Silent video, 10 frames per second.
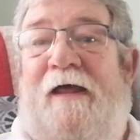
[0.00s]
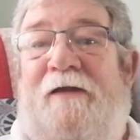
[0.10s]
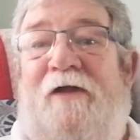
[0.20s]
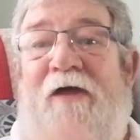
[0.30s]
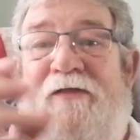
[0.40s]

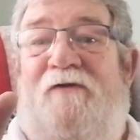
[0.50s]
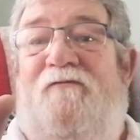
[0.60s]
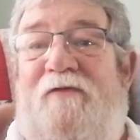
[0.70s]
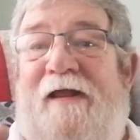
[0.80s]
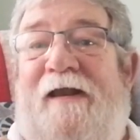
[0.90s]
Now, they're
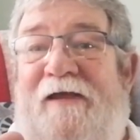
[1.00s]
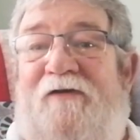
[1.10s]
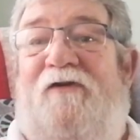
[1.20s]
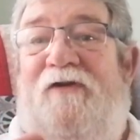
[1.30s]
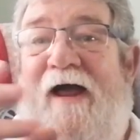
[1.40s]
really
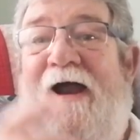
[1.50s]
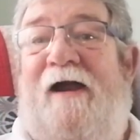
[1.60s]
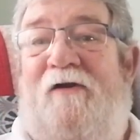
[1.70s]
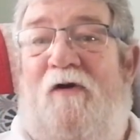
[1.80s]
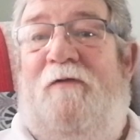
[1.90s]
good
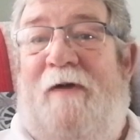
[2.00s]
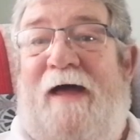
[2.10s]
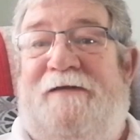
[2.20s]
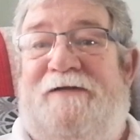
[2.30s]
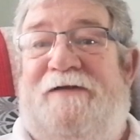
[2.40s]
iron-on
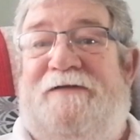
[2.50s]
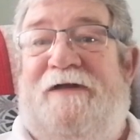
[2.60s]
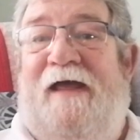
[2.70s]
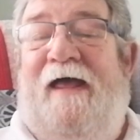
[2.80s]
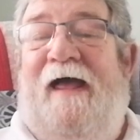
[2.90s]

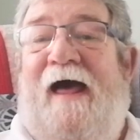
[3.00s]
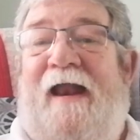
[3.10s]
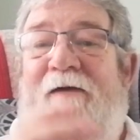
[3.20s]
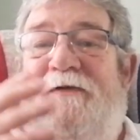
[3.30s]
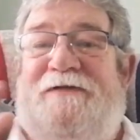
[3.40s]
badges.
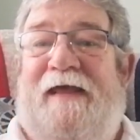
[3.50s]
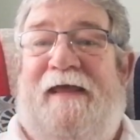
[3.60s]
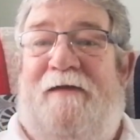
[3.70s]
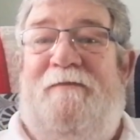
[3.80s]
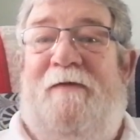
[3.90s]
And I was
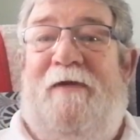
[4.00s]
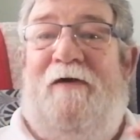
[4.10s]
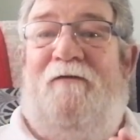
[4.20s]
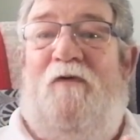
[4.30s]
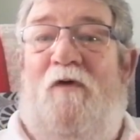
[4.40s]
thinking maybe
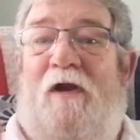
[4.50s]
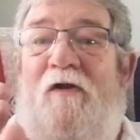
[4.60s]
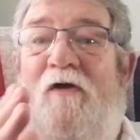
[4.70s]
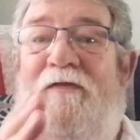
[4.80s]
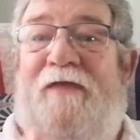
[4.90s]
of going
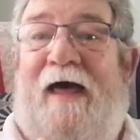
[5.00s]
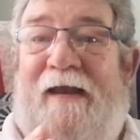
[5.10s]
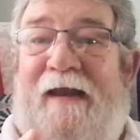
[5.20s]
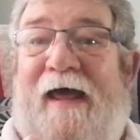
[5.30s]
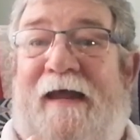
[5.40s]
along
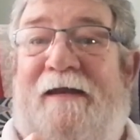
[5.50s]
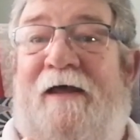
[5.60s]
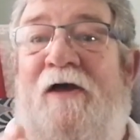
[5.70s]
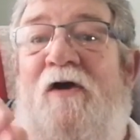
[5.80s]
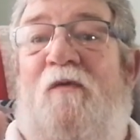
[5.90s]
that
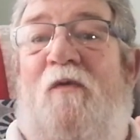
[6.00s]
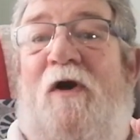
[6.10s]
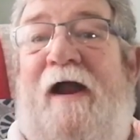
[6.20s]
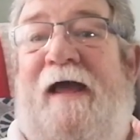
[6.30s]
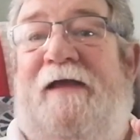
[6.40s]
line
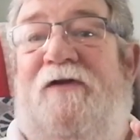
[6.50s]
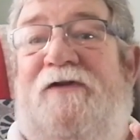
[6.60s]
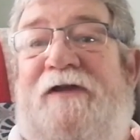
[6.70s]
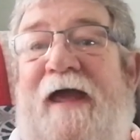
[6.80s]
where I could